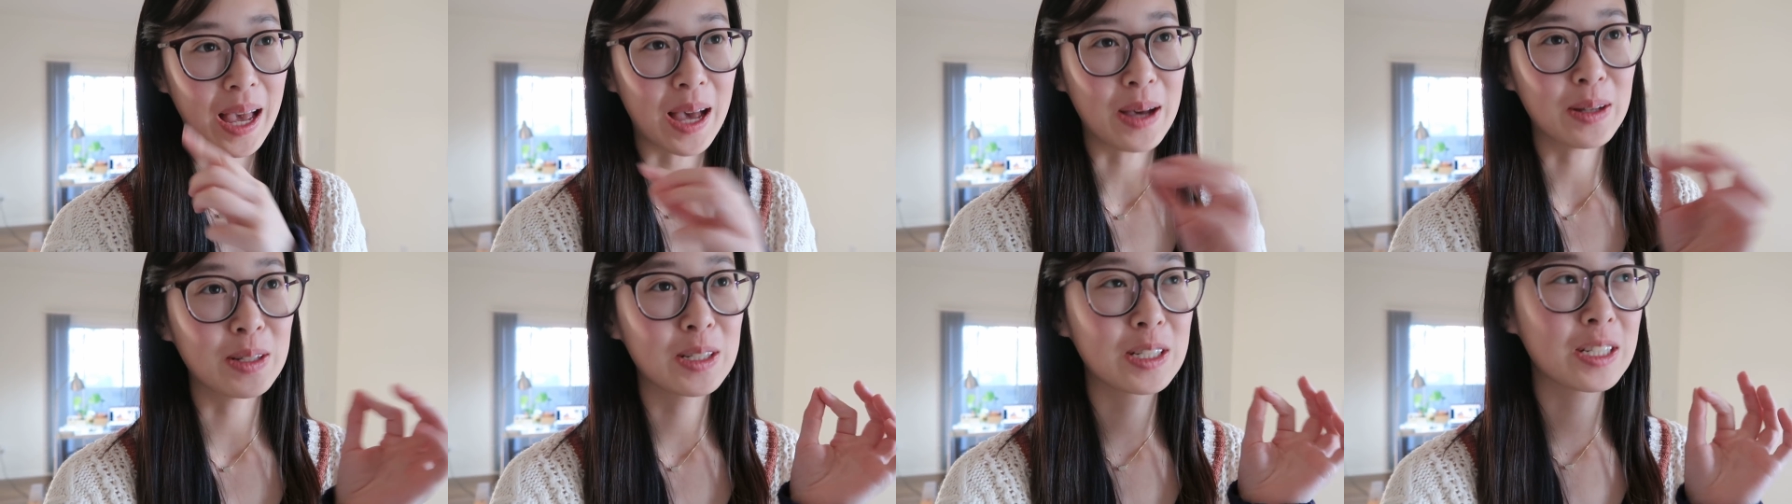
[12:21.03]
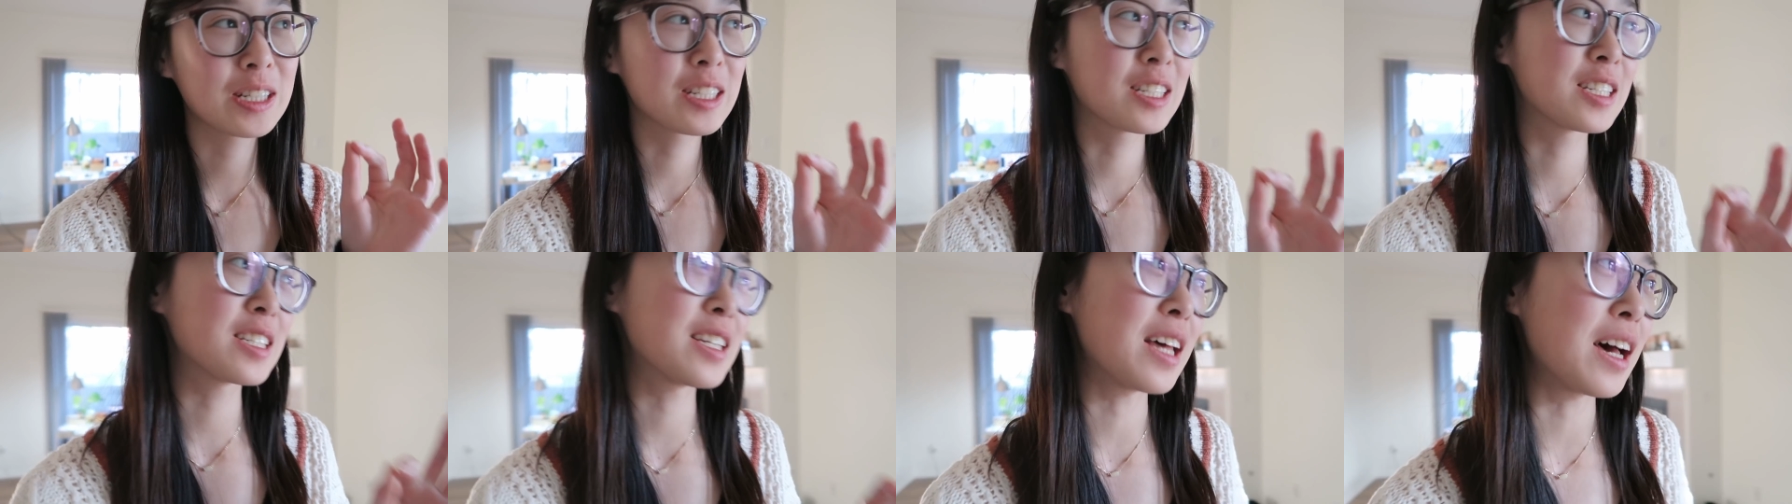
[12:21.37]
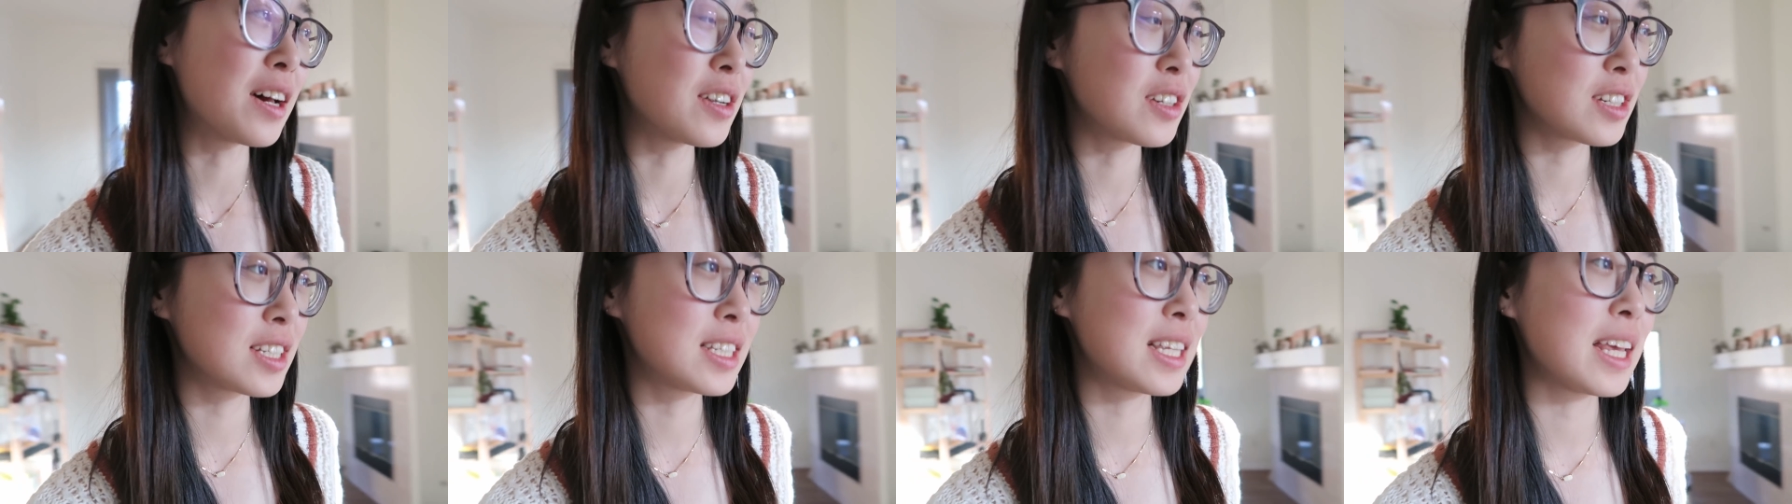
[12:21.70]
I'll just
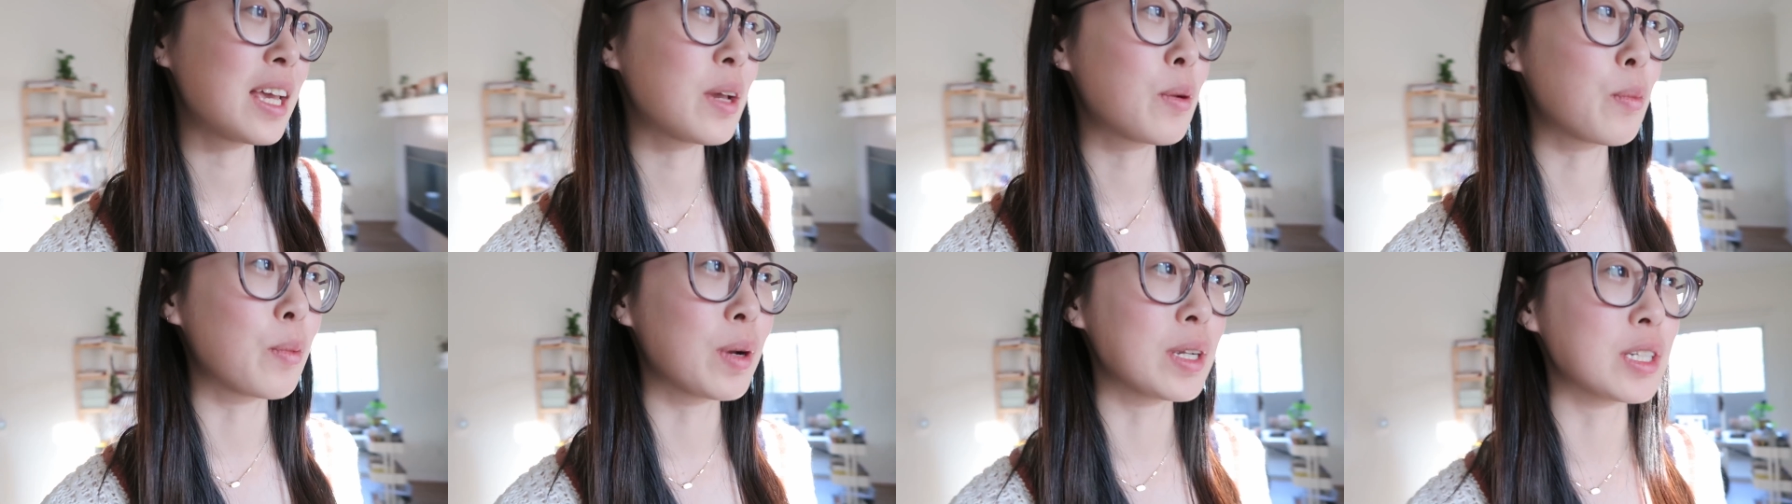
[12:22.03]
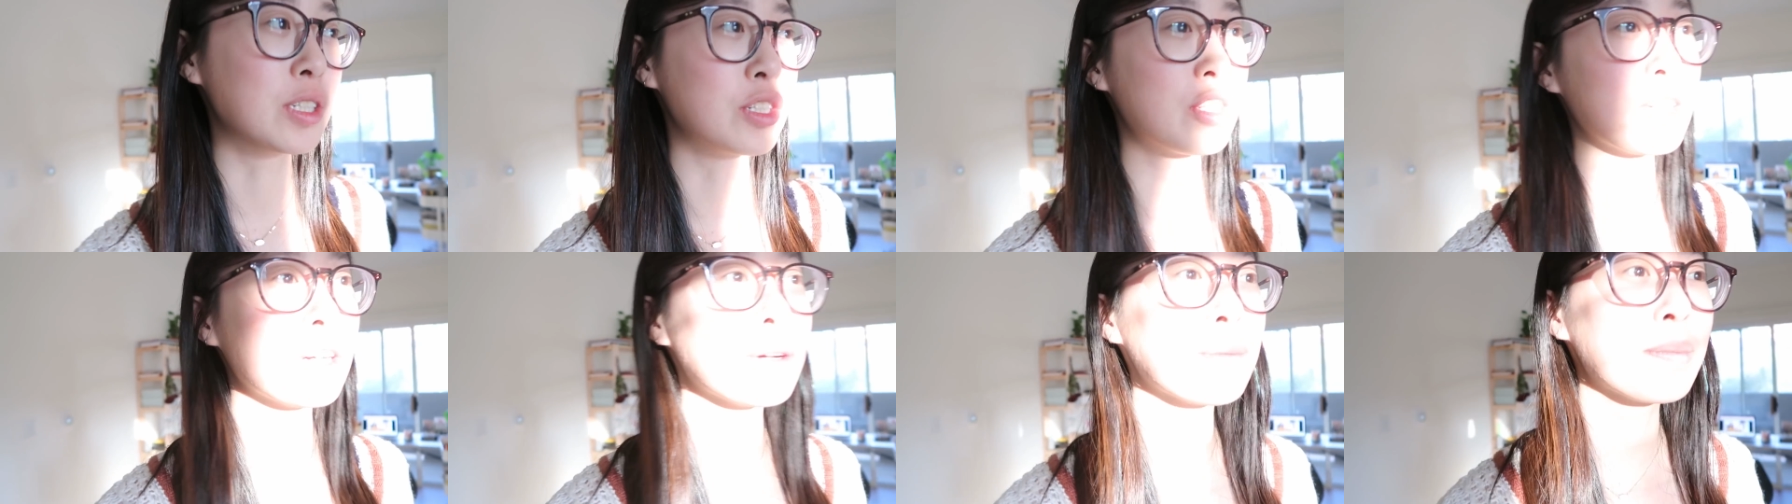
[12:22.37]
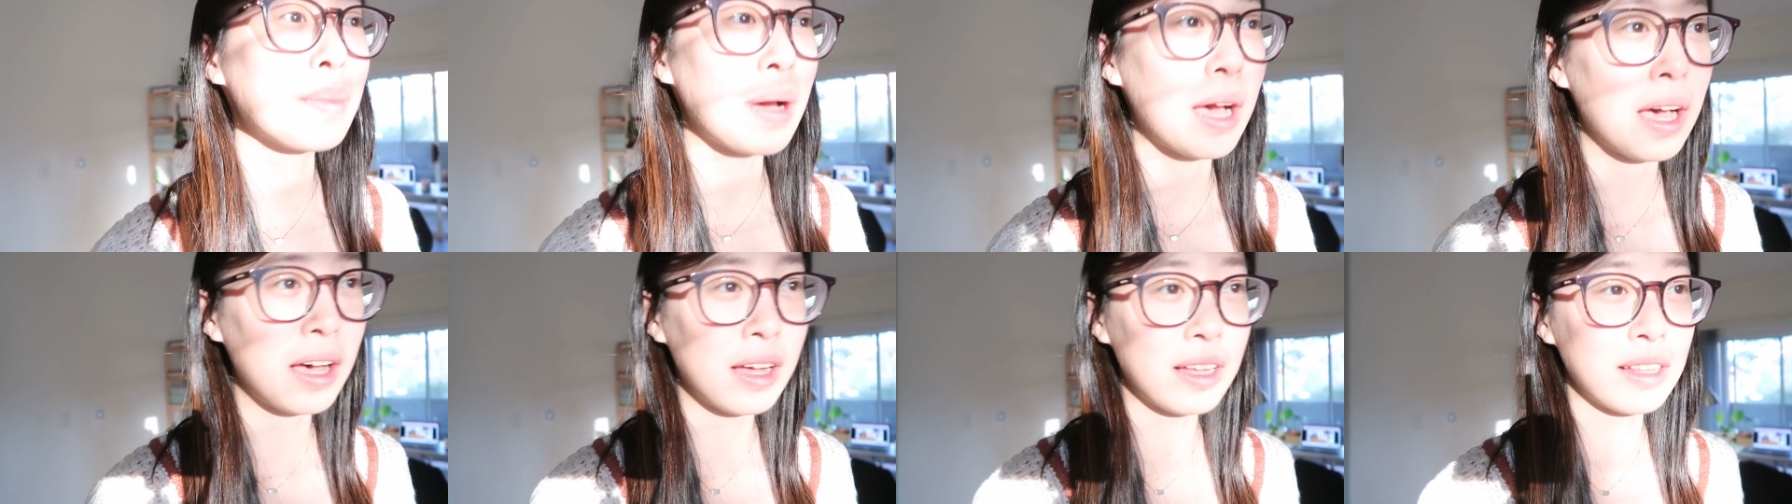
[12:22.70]
I'll just take one
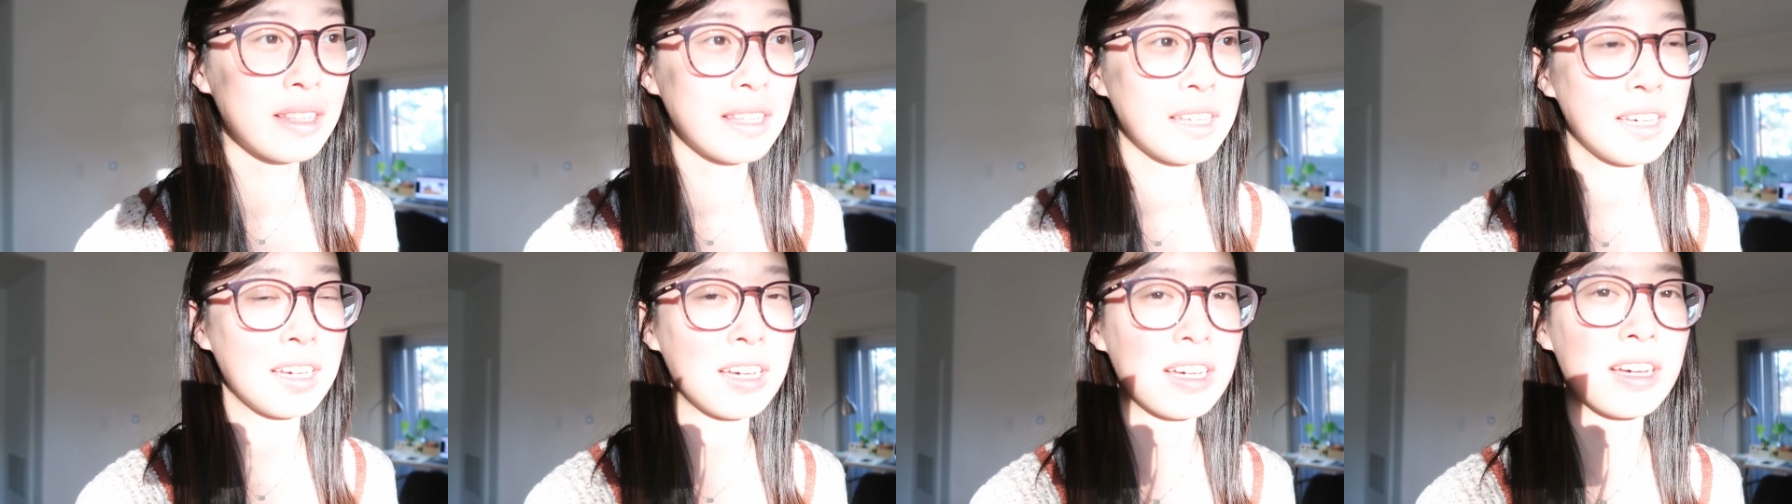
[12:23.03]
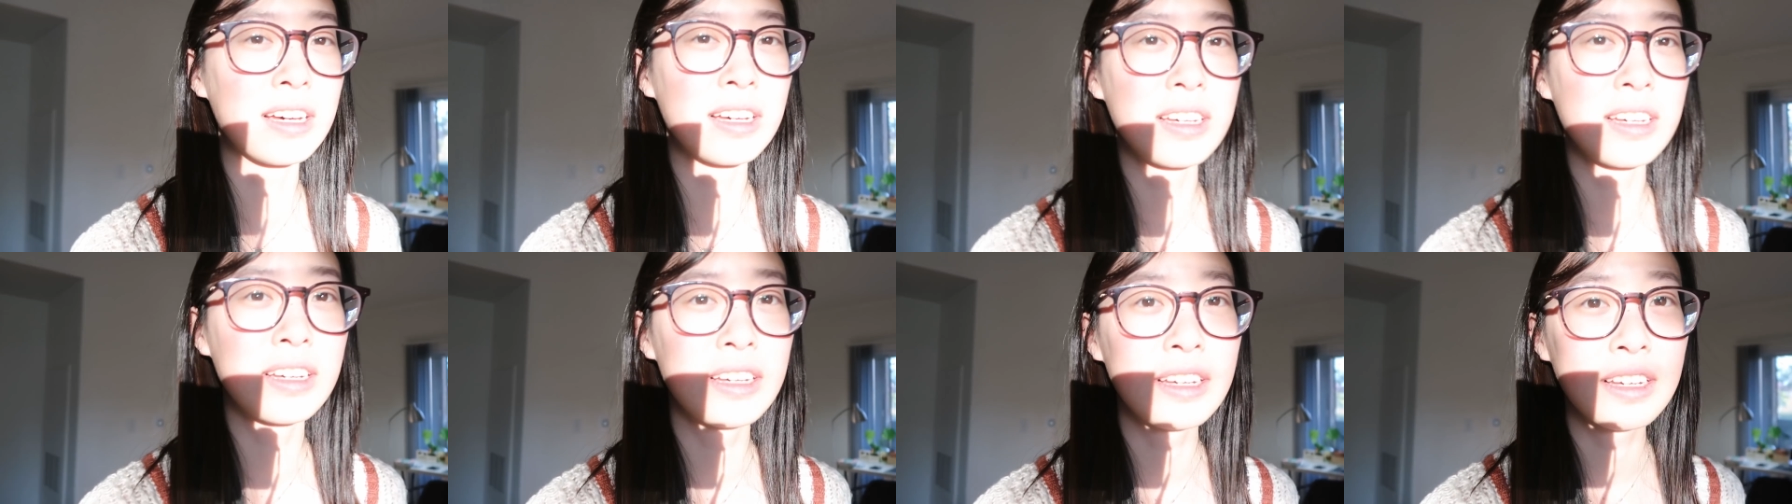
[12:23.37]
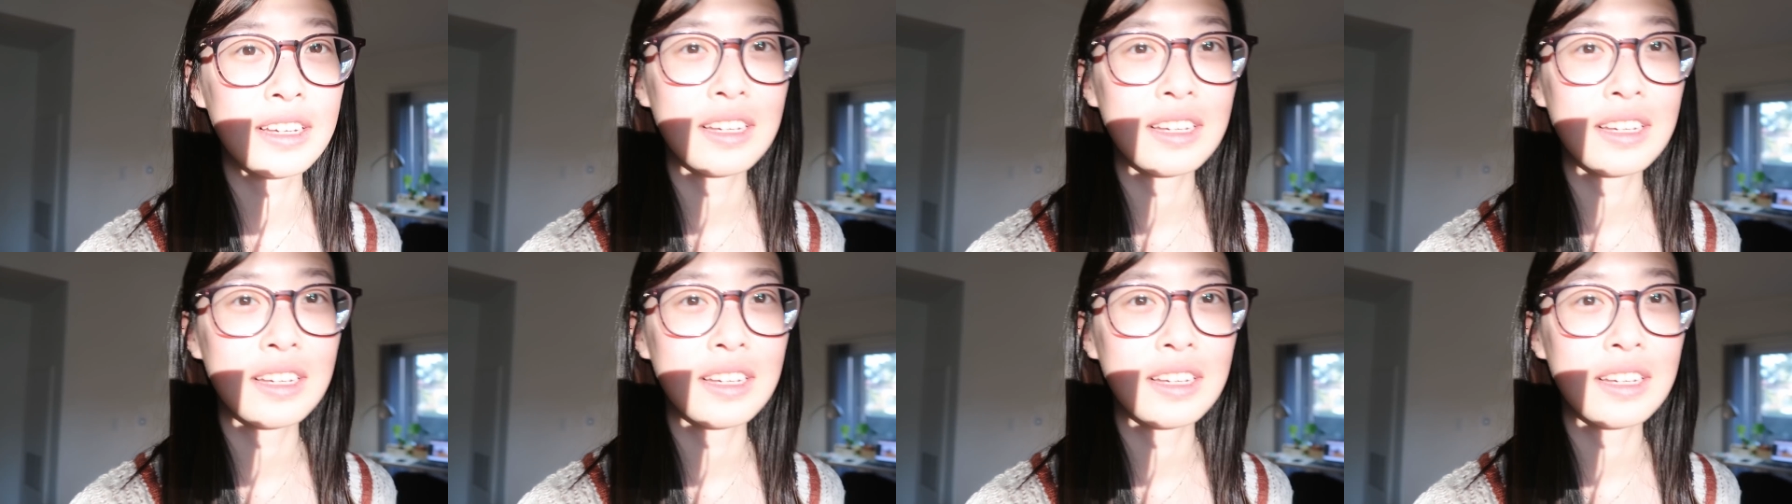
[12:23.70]
trip. I'll uh,